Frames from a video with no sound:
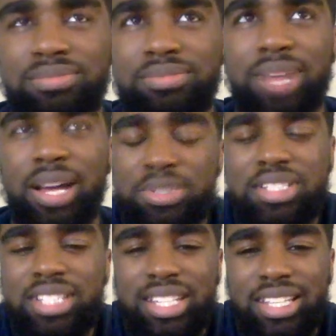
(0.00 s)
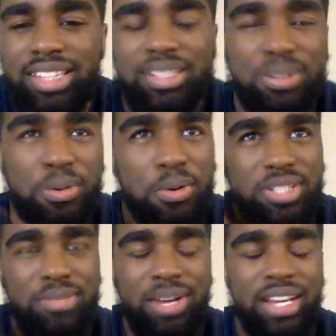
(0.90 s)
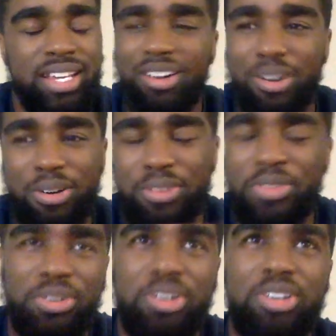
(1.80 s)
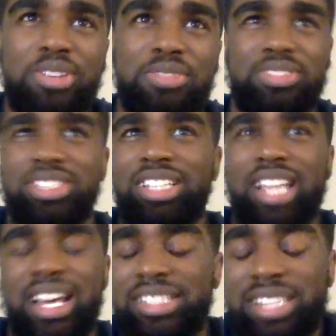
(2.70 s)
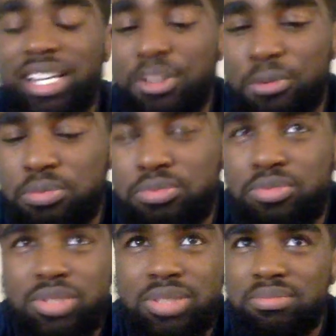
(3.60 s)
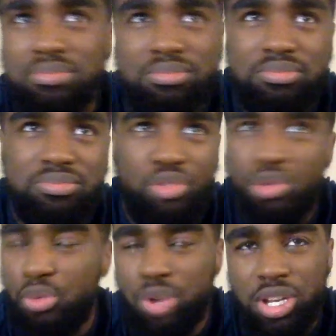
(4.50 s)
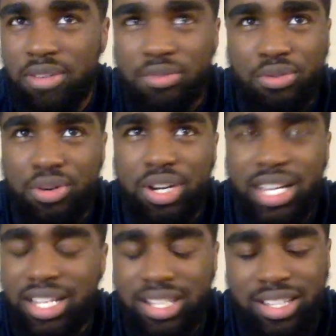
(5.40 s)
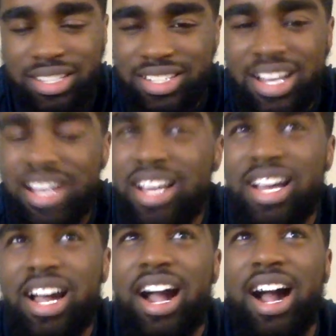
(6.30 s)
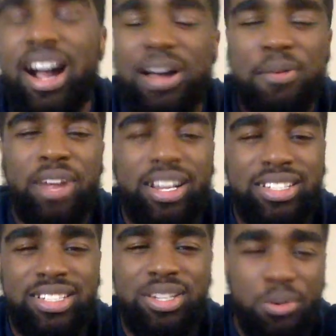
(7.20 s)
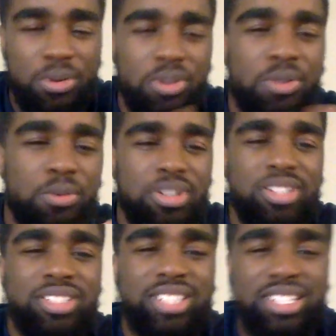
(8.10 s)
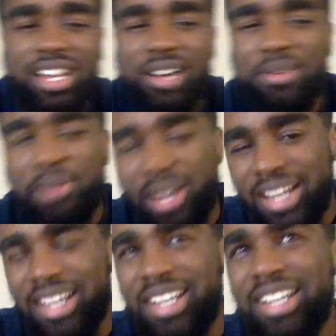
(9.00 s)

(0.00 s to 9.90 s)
I've been singing the chorus in my head for the last like 3 or 4 days. Iraq see the world sees Iraq.